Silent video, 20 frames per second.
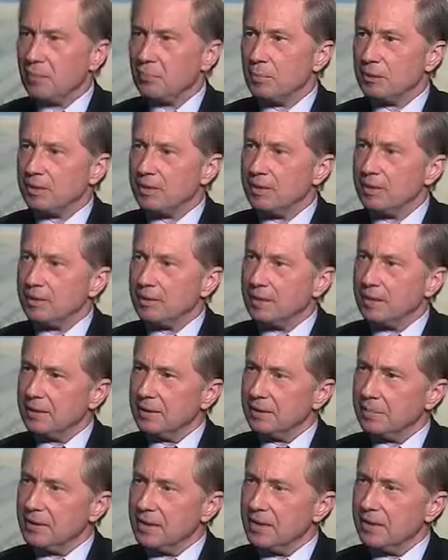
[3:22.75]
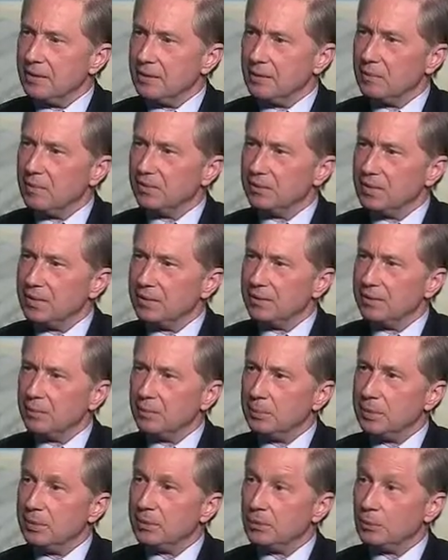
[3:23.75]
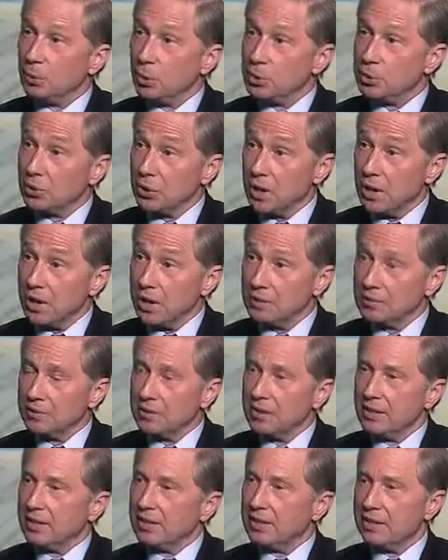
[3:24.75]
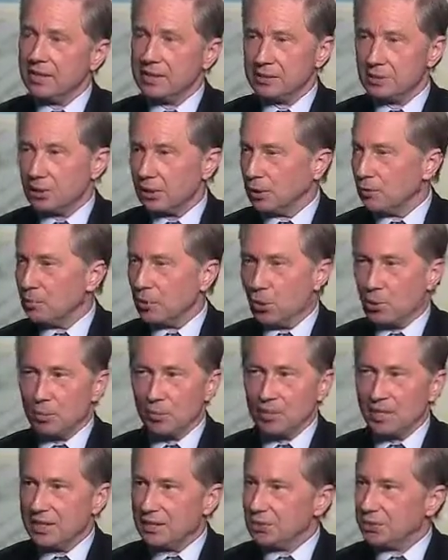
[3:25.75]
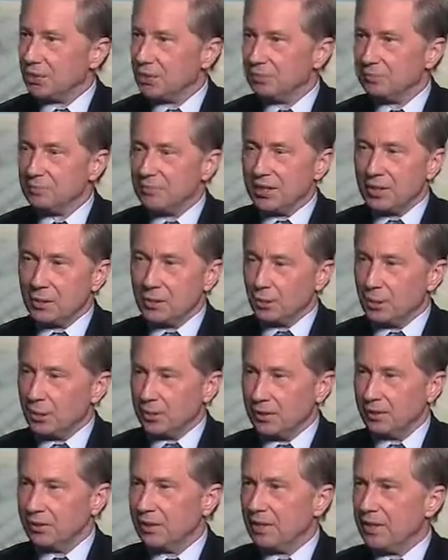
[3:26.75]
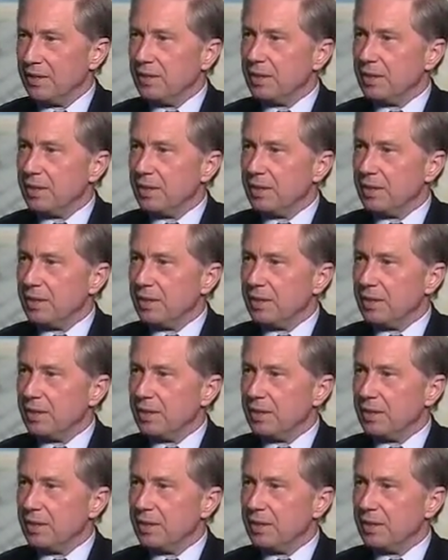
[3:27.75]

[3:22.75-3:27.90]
but many of them have tended to be commercialized in Singapore, Malaysia, Korea,